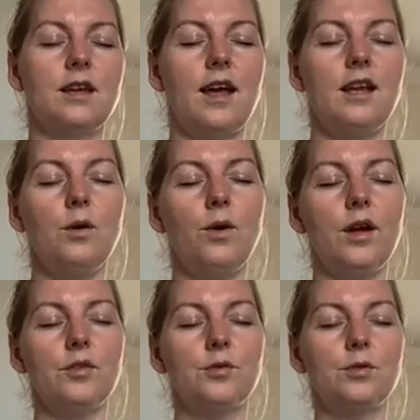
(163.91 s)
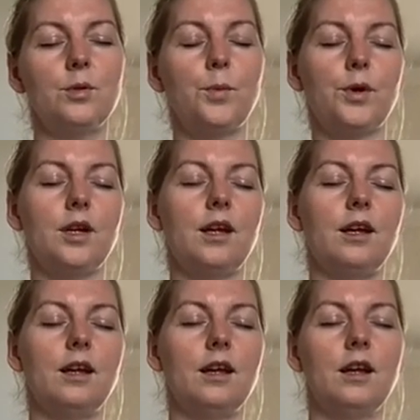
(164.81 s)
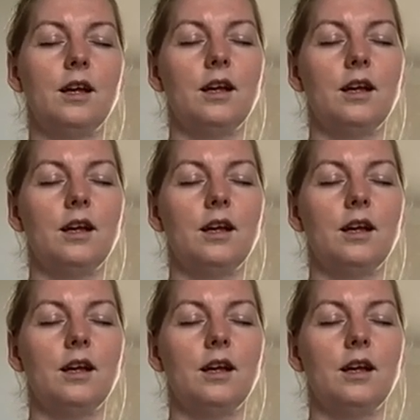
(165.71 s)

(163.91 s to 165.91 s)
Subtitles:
anywhere through the body